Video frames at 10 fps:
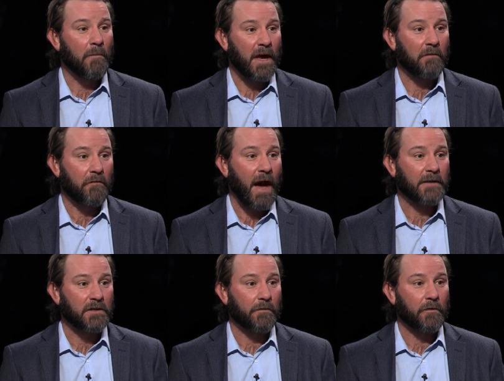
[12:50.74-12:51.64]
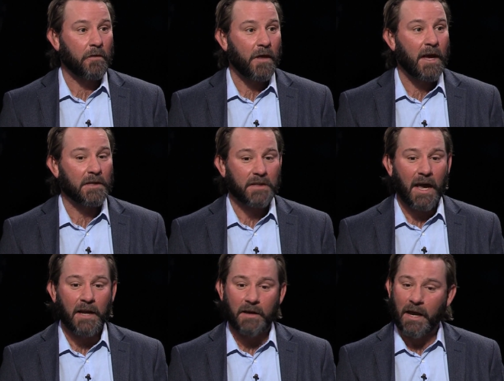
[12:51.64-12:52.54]
in fact different things.
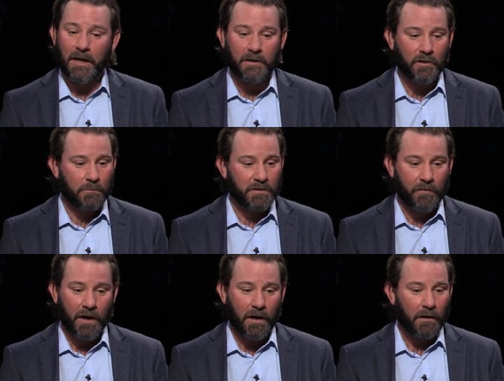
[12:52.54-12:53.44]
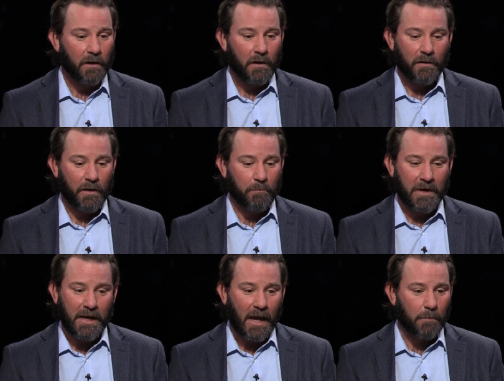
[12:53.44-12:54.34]
And in terms of the
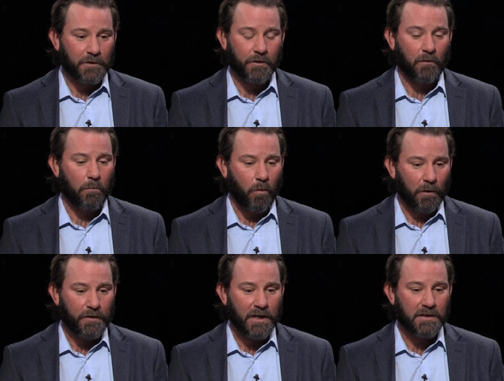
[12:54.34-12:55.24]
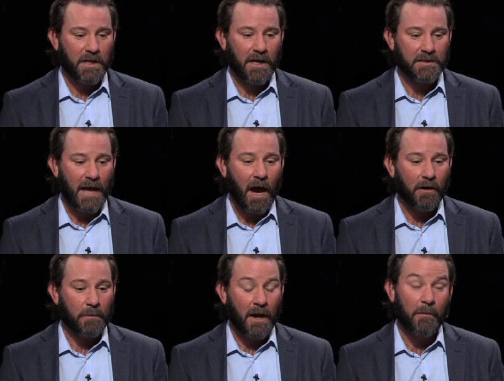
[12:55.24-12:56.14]
being able to report these things out,
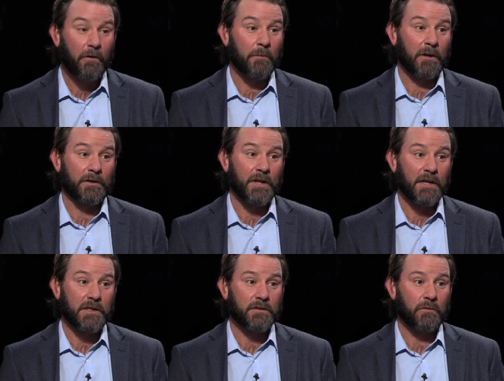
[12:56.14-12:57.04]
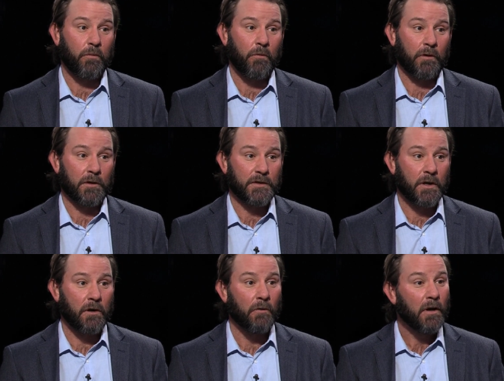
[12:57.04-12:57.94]
I mean, I'm a criminal justice reporter,
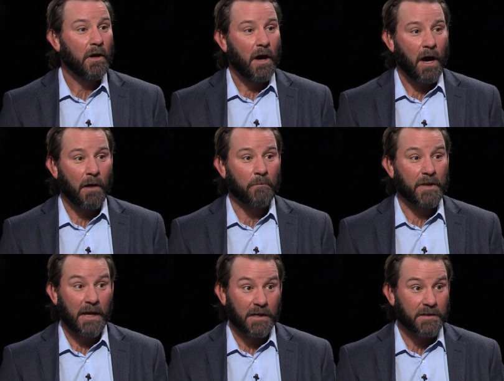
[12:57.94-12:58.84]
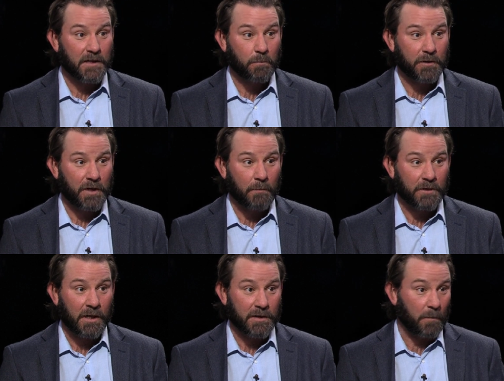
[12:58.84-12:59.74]
so the innocence
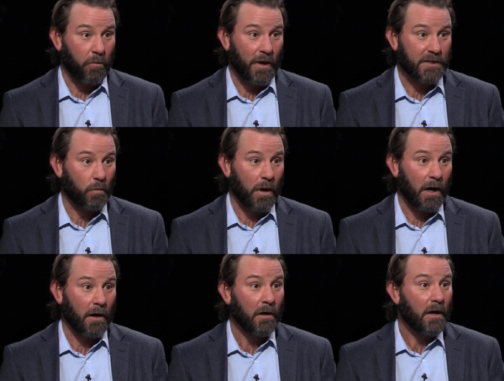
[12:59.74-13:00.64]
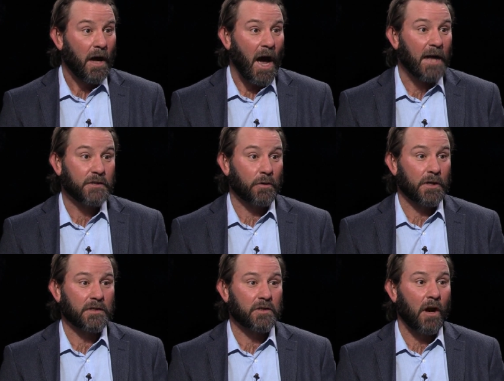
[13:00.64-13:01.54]
presumption is a place where I sort
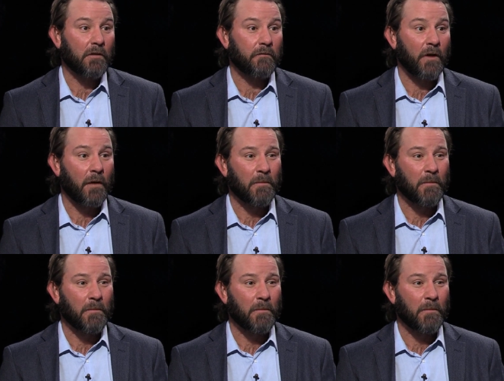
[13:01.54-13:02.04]
of start from,